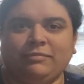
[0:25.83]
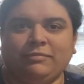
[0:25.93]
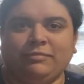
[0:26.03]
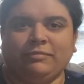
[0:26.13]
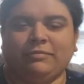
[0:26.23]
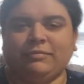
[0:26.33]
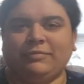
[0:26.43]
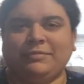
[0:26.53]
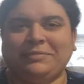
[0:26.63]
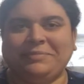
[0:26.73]

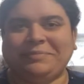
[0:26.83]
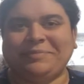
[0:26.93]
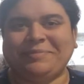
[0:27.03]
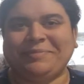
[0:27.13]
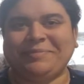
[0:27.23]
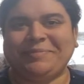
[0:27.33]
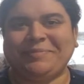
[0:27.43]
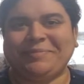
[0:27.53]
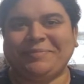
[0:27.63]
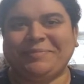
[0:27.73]

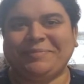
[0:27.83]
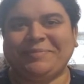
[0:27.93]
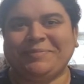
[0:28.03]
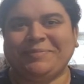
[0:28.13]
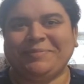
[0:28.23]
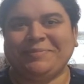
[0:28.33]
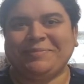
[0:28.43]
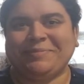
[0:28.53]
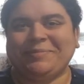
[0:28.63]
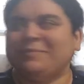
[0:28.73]

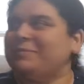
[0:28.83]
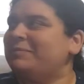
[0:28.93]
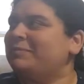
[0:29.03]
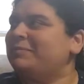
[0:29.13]
No words are spoken by the person on screen.